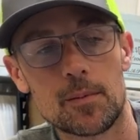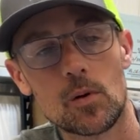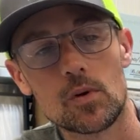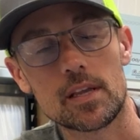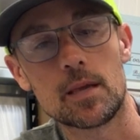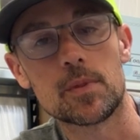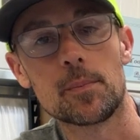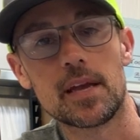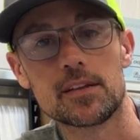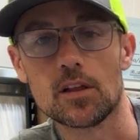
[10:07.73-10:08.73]
I want to keep the
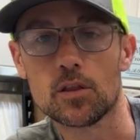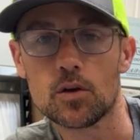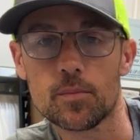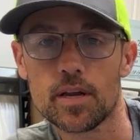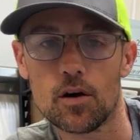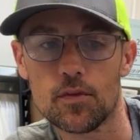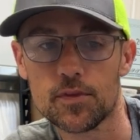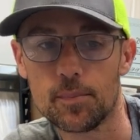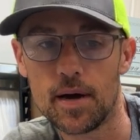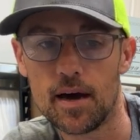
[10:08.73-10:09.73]
bait a little bit off
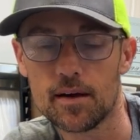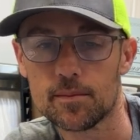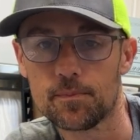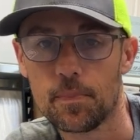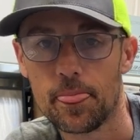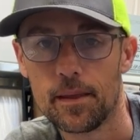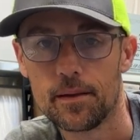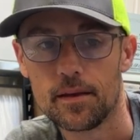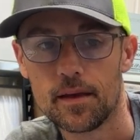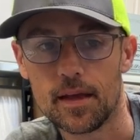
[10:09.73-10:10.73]
the bottom
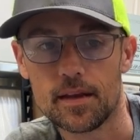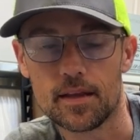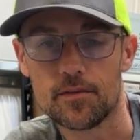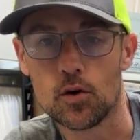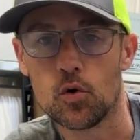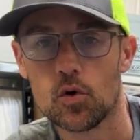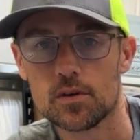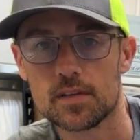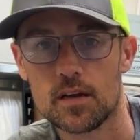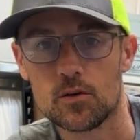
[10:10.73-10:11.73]
and give it a
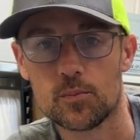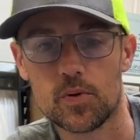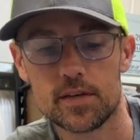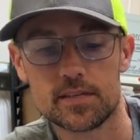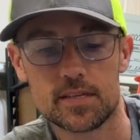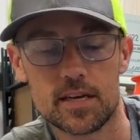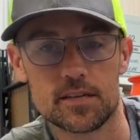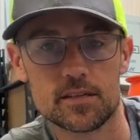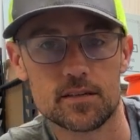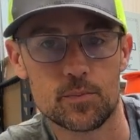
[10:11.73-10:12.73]
horizontal
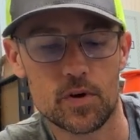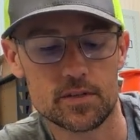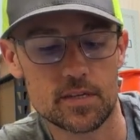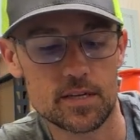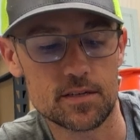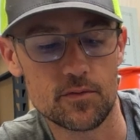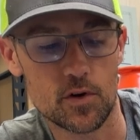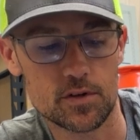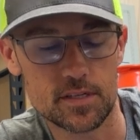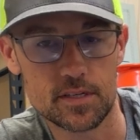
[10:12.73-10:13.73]
presentation
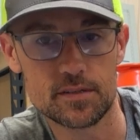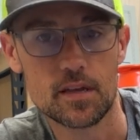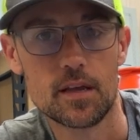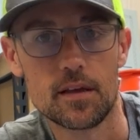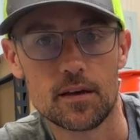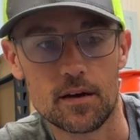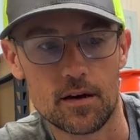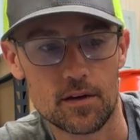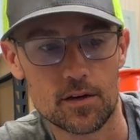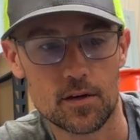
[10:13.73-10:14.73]
versus
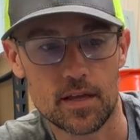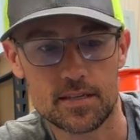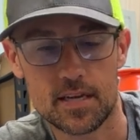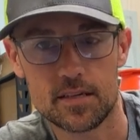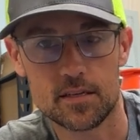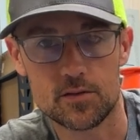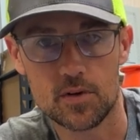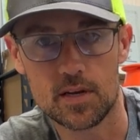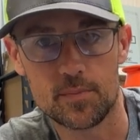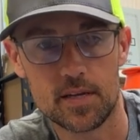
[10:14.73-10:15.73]
that Texas
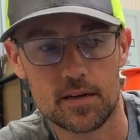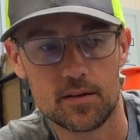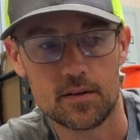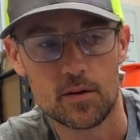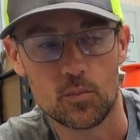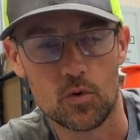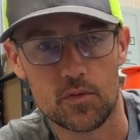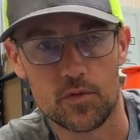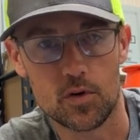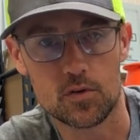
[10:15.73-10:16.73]
rig being more
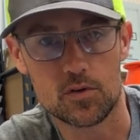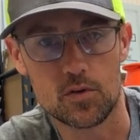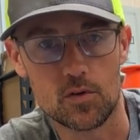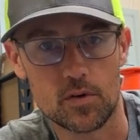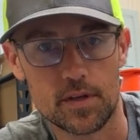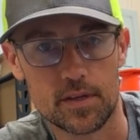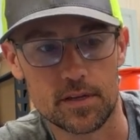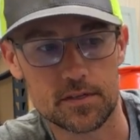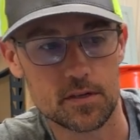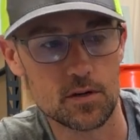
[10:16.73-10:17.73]
vertical, and then
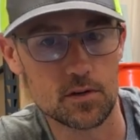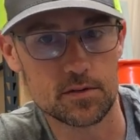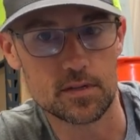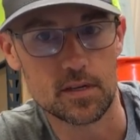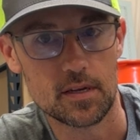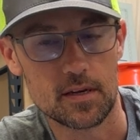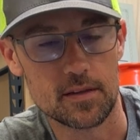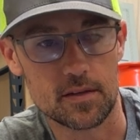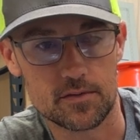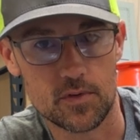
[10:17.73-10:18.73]
it scoots and
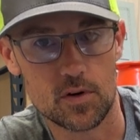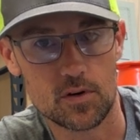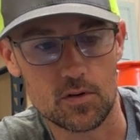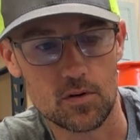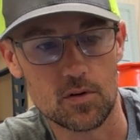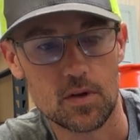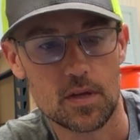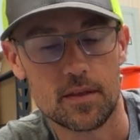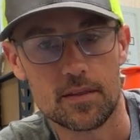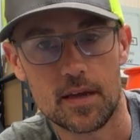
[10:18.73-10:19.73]
then it's vertical.
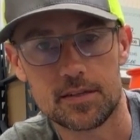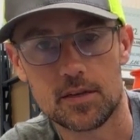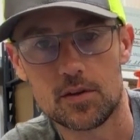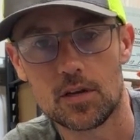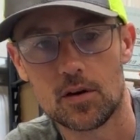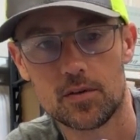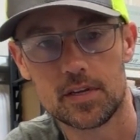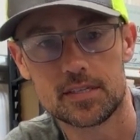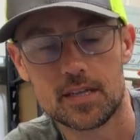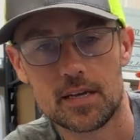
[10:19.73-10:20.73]
That Tokyo
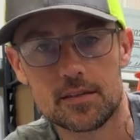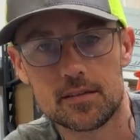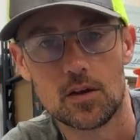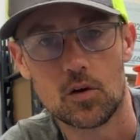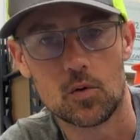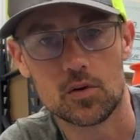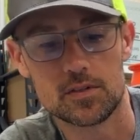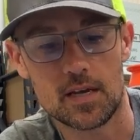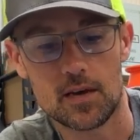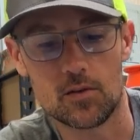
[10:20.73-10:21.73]
Rig stays
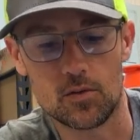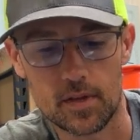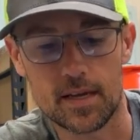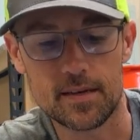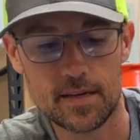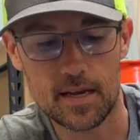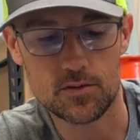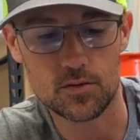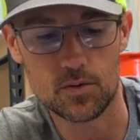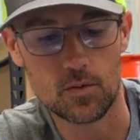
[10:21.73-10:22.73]
horizontal like a
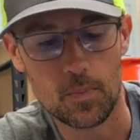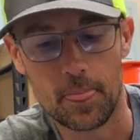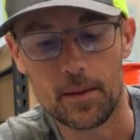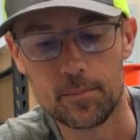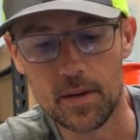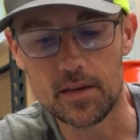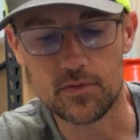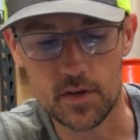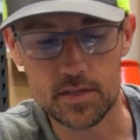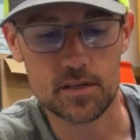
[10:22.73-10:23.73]
natural bait
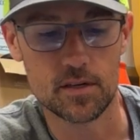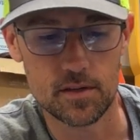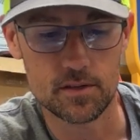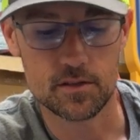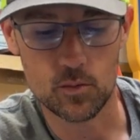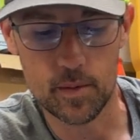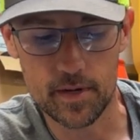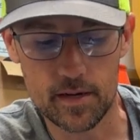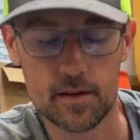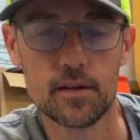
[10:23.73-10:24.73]
fish
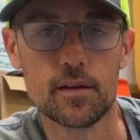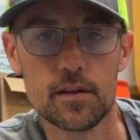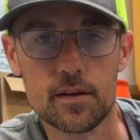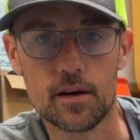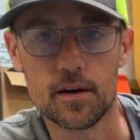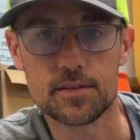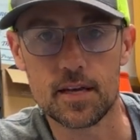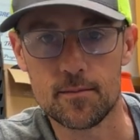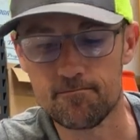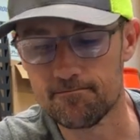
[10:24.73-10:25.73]
swimming
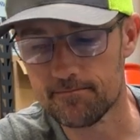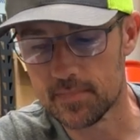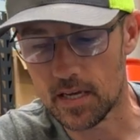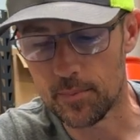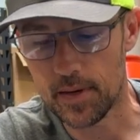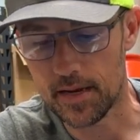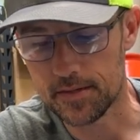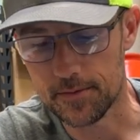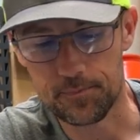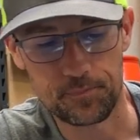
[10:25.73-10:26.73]
type
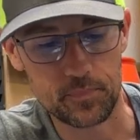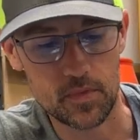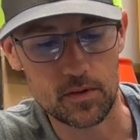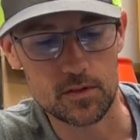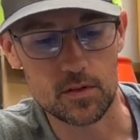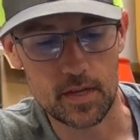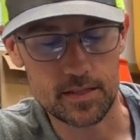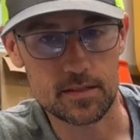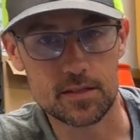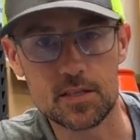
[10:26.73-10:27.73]
action. So
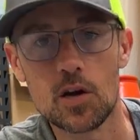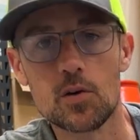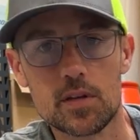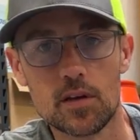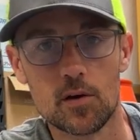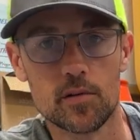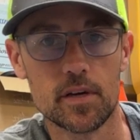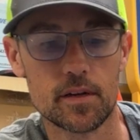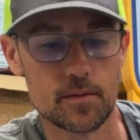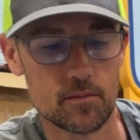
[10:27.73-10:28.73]
that's the Tokyo
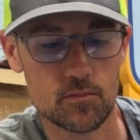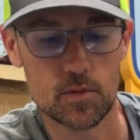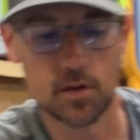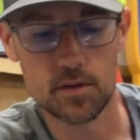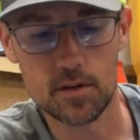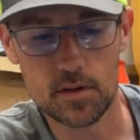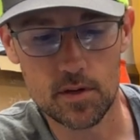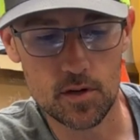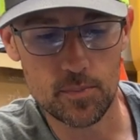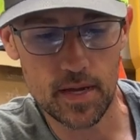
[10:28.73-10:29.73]
Rig.
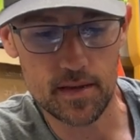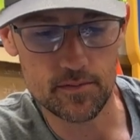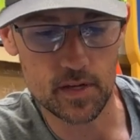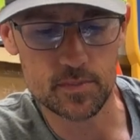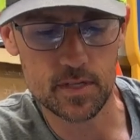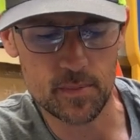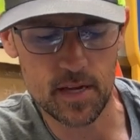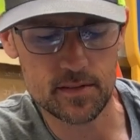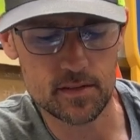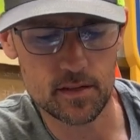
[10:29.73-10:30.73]
Good bait. VMC
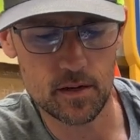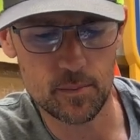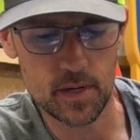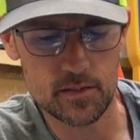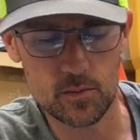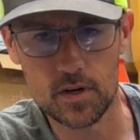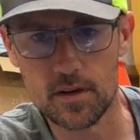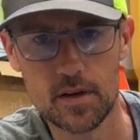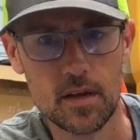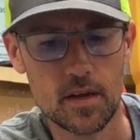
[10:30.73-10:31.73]
makes
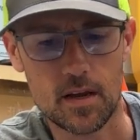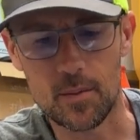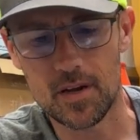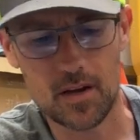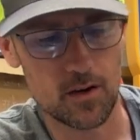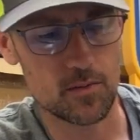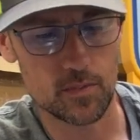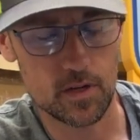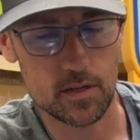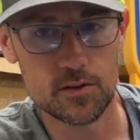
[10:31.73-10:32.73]
one.
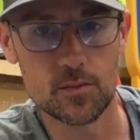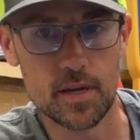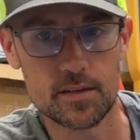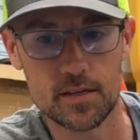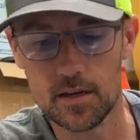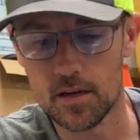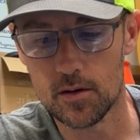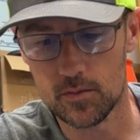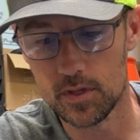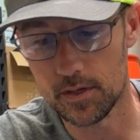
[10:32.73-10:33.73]
Gamakatsu makes a
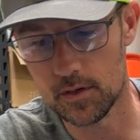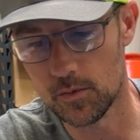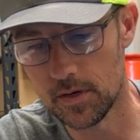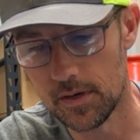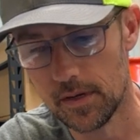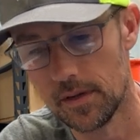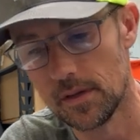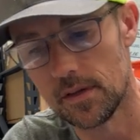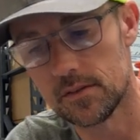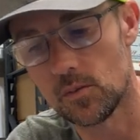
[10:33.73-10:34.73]
really good one
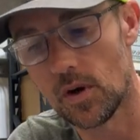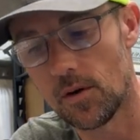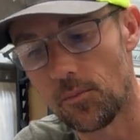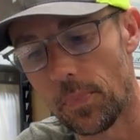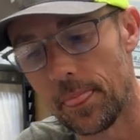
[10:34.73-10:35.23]
as well.